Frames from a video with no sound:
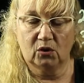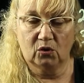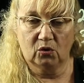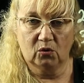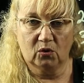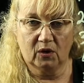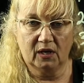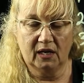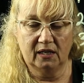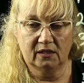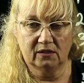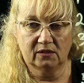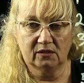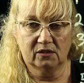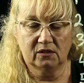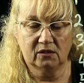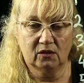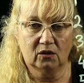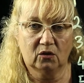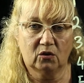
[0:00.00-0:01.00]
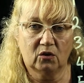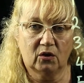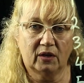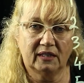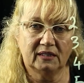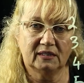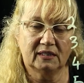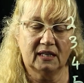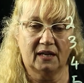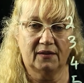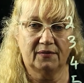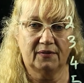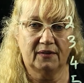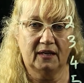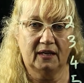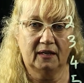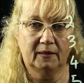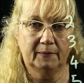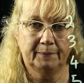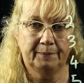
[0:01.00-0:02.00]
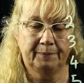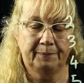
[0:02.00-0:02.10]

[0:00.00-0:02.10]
your counts going down there.